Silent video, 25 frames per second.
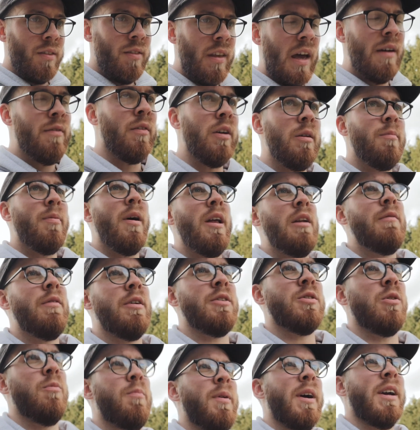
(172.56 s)
Definitely
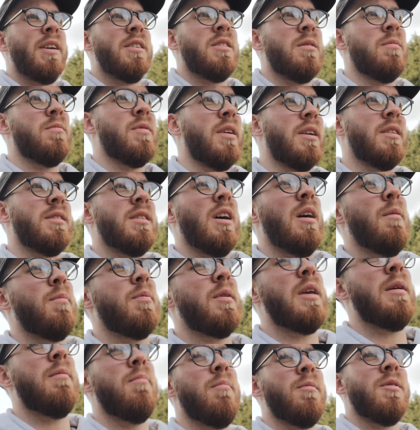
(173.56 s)
beneficial picking some things up,
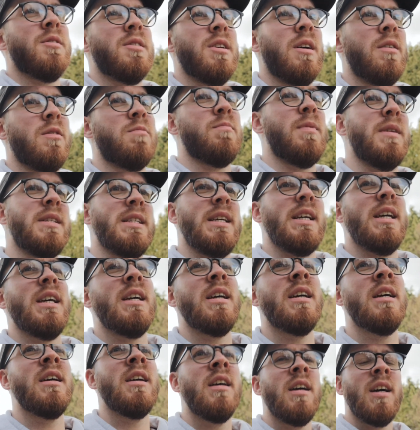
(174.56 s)
keeping ourselves busy.
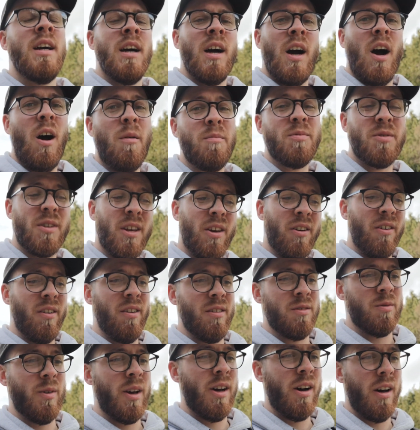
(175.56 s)
Upskilling
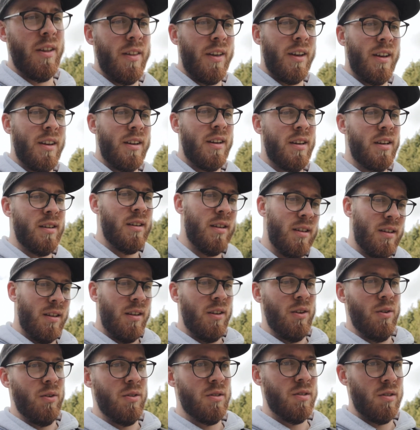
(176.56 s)
as well, I think,
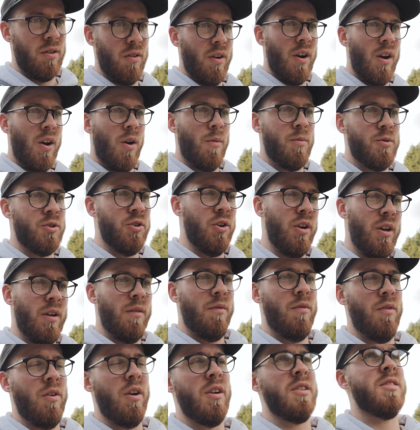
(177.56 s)
you know, it's a great opportunity
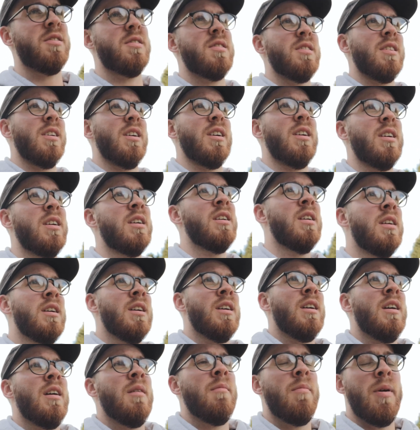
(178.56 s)
for us to
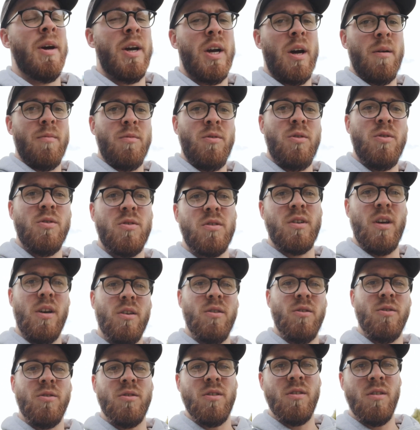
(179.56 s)
pick up new
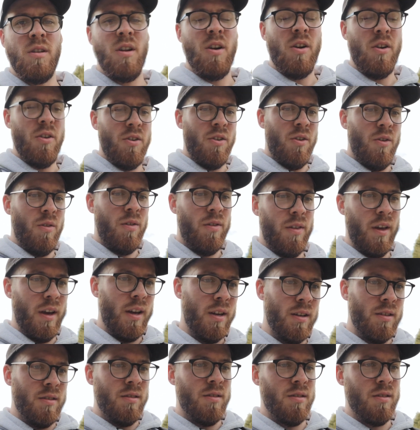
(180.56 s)
skills and learn new
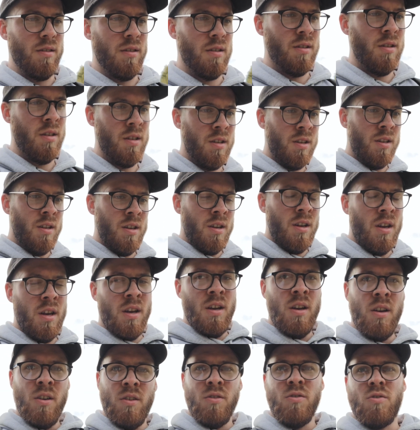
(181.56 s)
things and
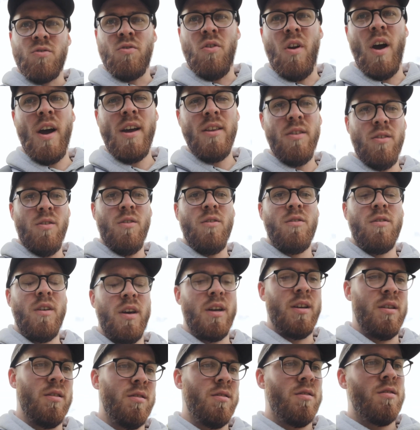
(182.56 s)
try new
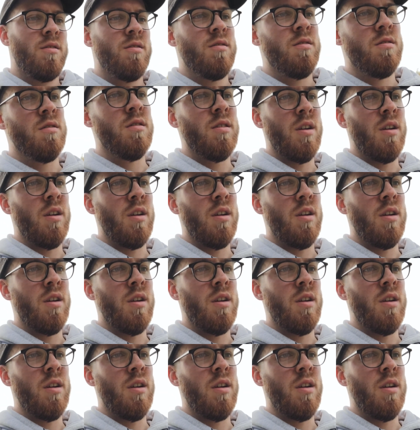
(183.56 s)
things.